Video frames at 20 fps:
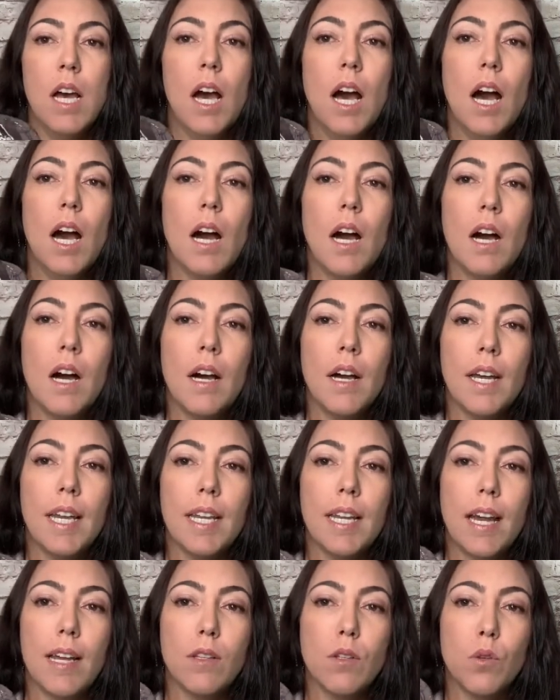
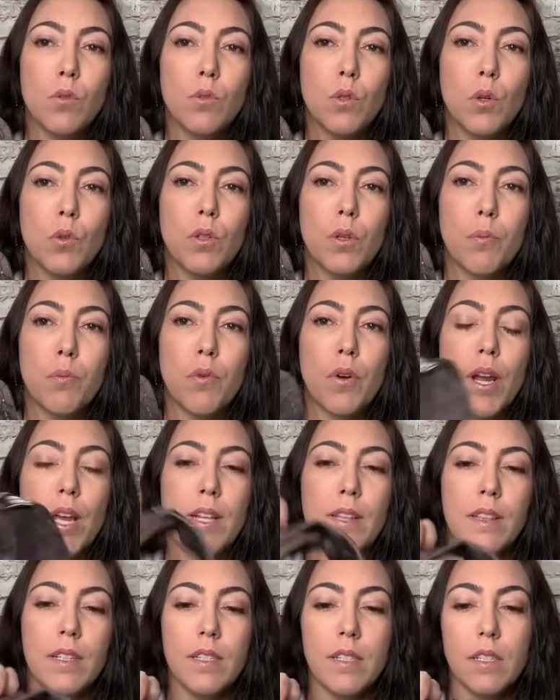And I don't know the
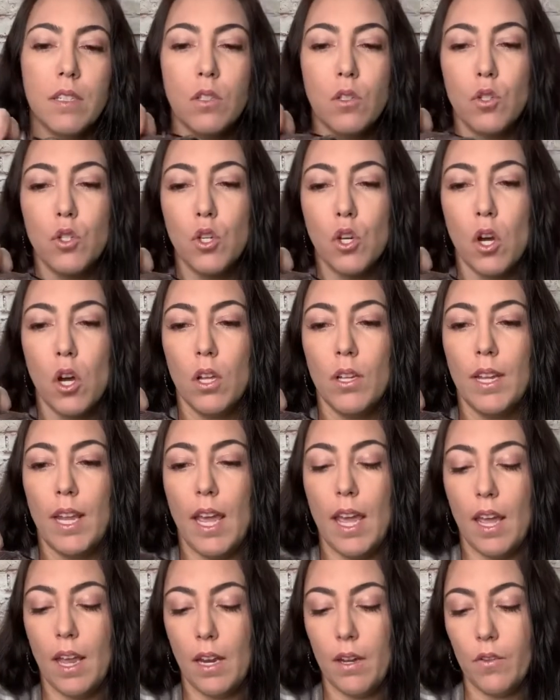brand. This is John
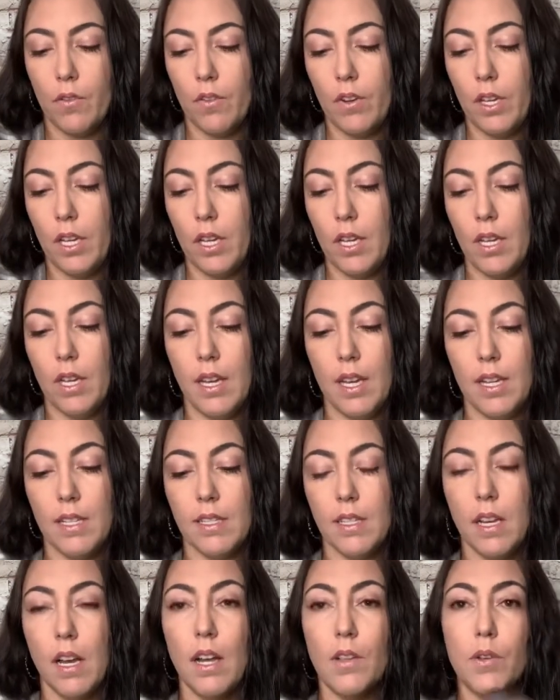Henry.
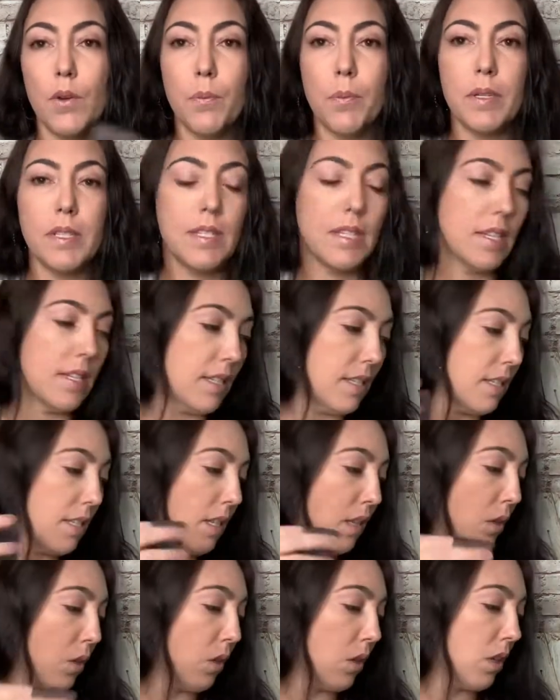It's 100%
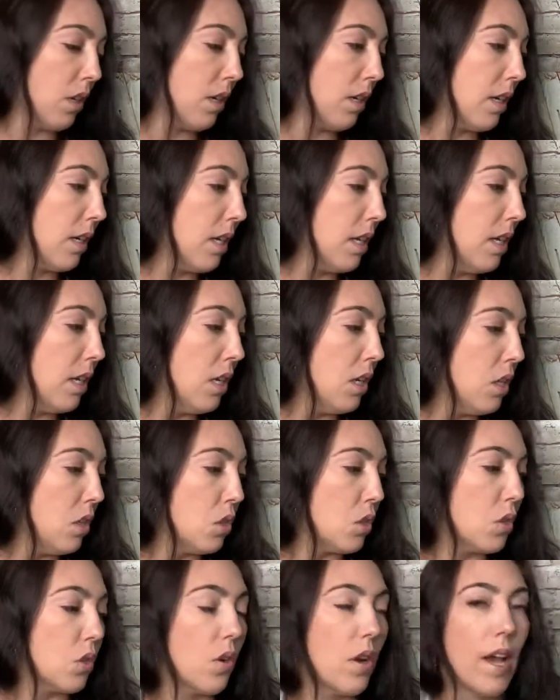silk.
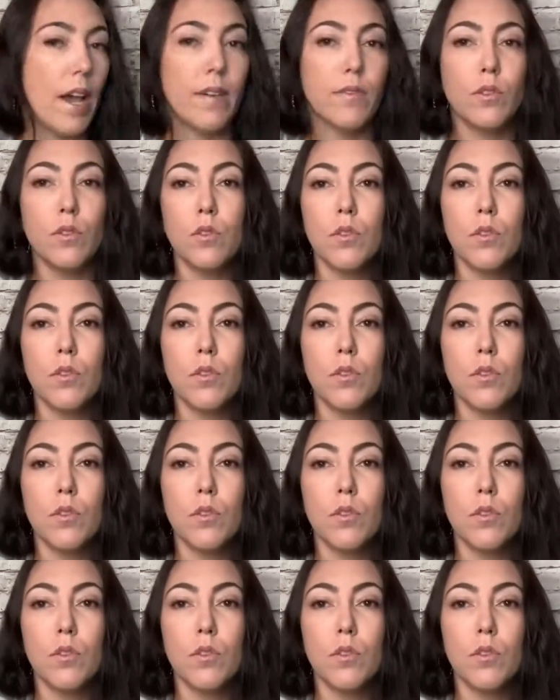So I have to do